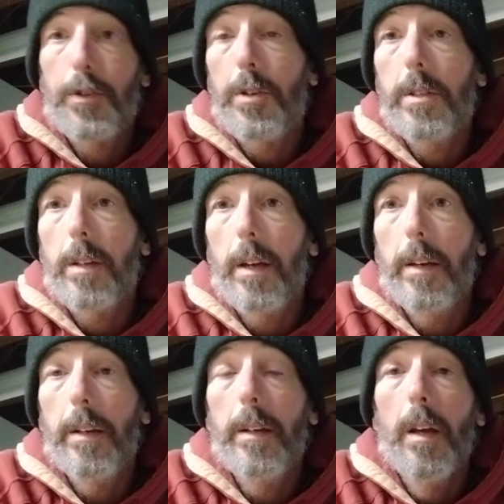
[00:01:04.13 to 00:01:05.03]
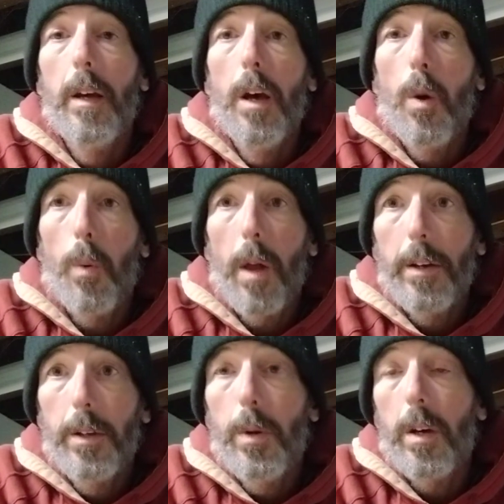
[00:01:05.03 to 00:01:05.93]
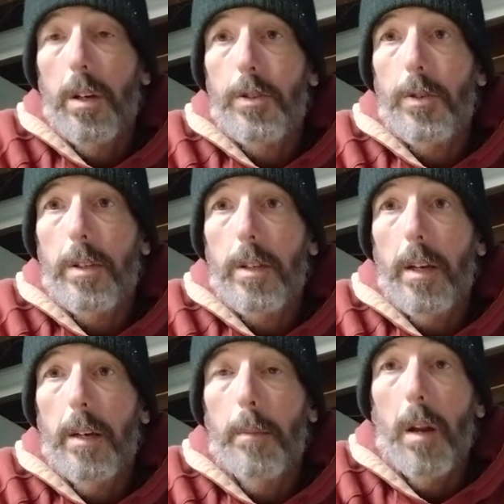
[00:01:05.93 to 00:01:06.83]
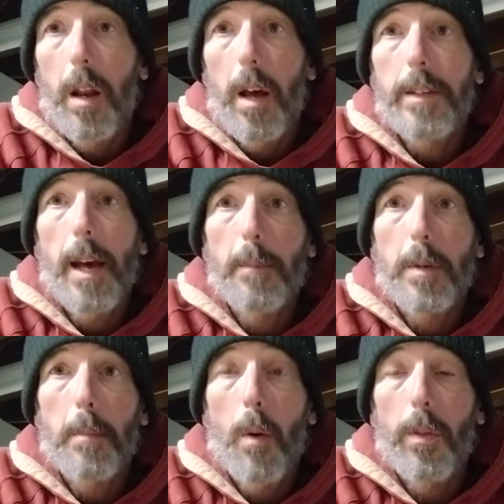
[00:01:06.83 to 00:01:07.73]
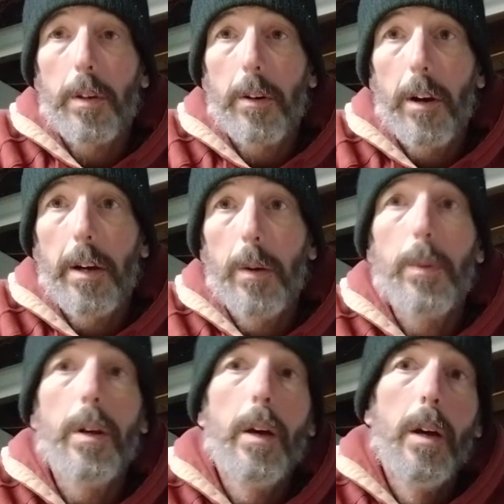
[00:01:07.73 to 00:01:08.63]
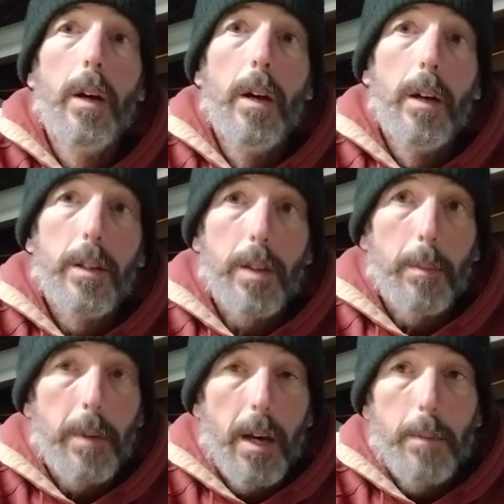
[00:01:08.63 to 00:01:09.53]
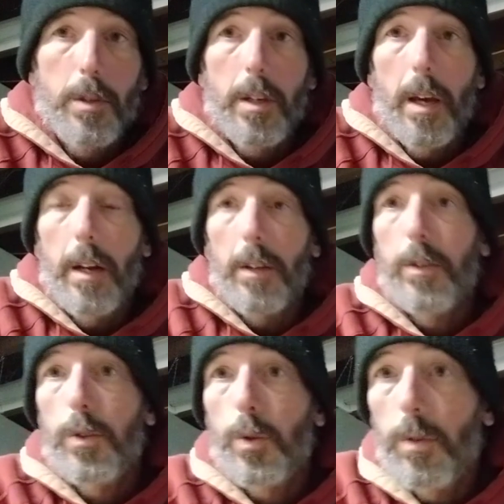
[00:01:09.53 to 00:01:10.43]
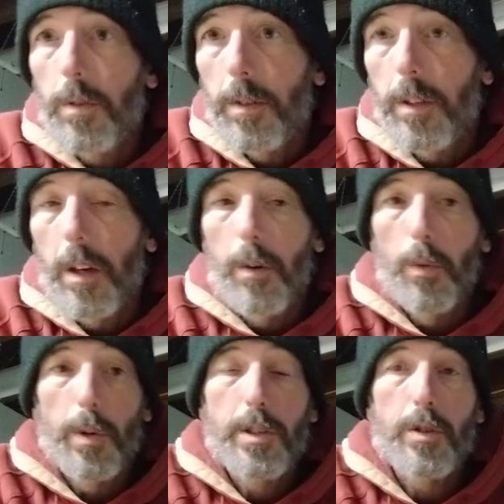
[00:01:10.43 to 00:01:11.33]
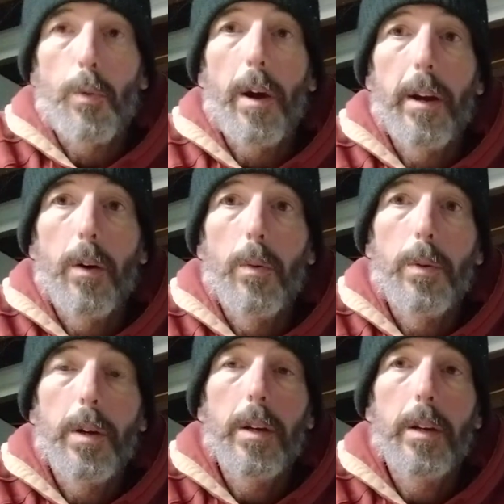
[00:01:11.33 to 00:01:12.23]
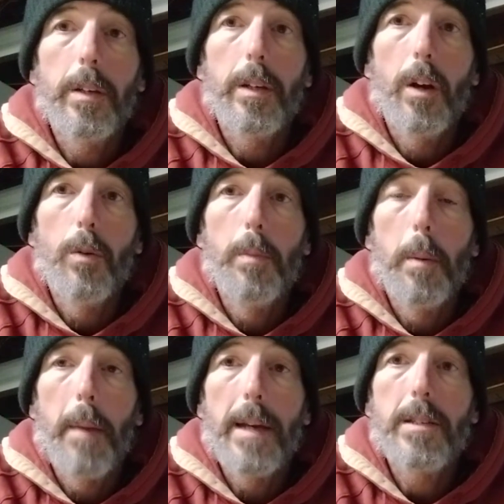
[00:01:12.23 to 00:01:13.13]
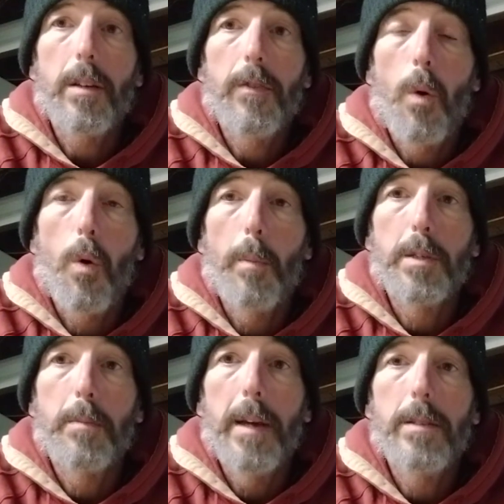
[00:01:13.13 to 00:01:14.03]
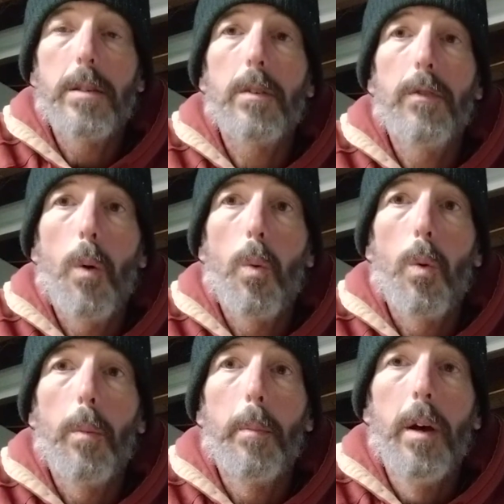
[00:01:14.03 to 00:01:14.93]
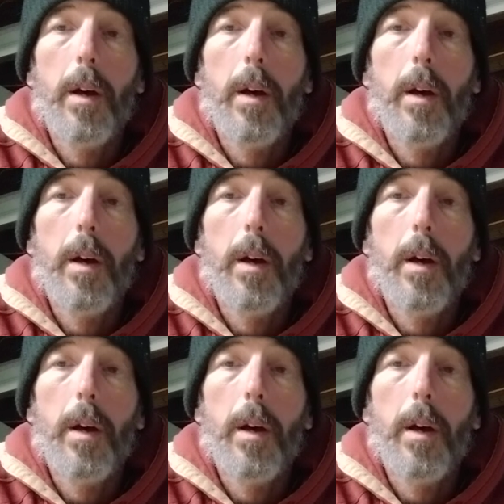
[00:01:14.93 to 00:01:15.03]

a tree stand when I do hunt a tree stand, but a lot of times I'm on the ground. Sometimes you gotta, you know, reach around, you know, but basic form is basic form.